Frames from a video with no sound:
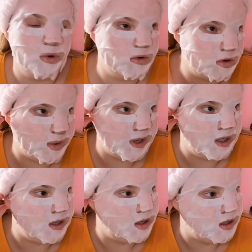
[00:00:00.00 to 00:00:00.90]
both
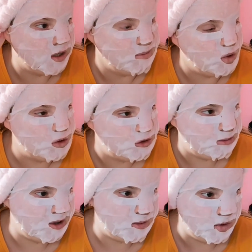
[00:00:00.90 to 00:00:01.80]
quite
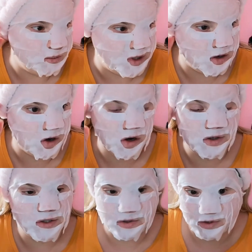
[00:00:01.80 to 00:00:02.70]
emotional people and wear our
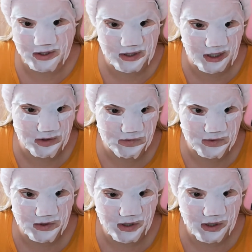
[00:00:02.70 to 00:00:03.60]
hearts on our
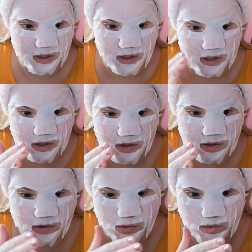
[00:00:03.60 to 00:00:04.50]
sleeves.
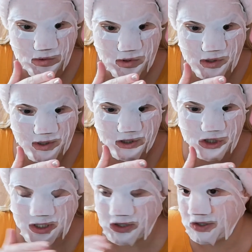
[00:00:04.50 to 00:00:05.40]
Though
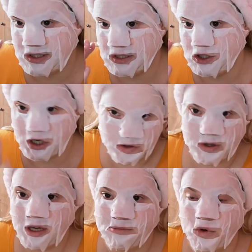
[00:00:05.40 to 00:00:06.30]
she does
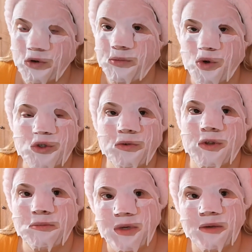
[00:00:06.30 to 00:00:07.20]
generally get more emotional
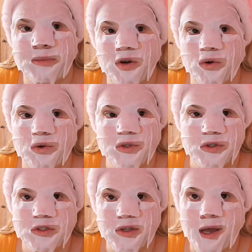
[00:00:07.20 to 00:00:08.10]
than me
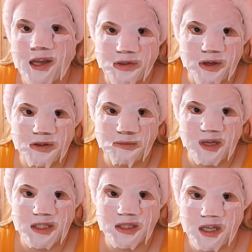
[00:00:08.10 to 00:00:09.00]
because I think the
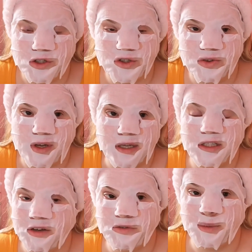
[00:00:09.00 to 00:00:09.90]
medication that I
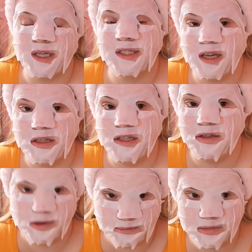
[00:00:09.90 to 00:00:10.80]
take from anxiety
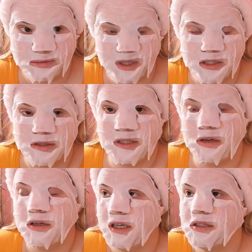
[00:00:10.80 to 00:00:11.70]
numbs me to a
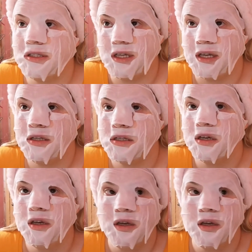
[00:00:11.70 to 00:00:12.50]
certain extent.